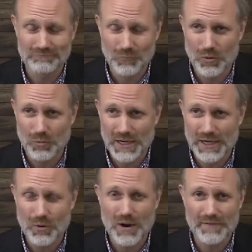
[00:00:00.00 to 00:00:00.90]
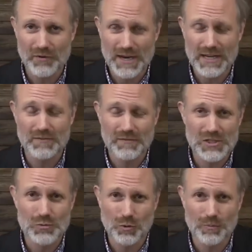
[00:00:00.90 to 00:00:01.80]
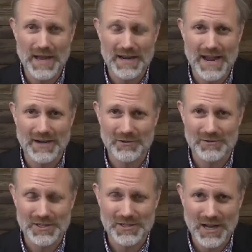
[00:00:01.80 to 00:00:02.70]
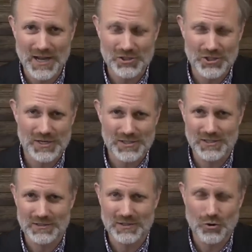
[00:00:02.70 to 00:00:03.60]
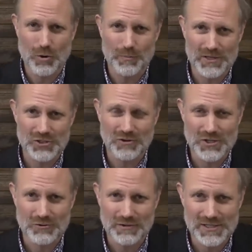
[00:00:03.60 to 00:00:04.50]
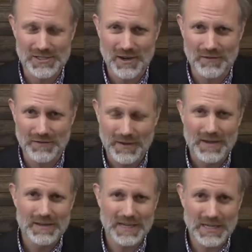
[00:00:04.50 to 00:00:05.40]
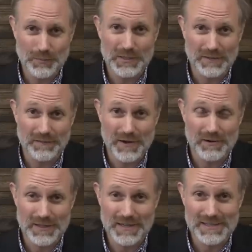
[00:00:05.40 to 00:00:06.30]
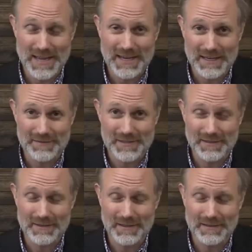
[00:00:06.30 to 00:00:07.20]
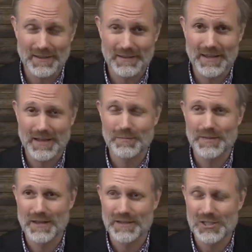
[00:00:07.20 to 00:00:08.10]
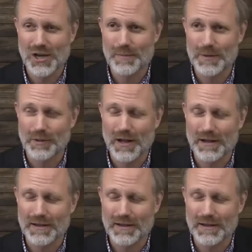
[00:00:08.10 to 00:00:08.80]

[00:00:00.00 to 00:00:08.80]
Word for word: we're, we're going to go after individual bad actors and not just the, the, corporate structure itself to kind of put the fear of the executives that that that they could be on the chopping block.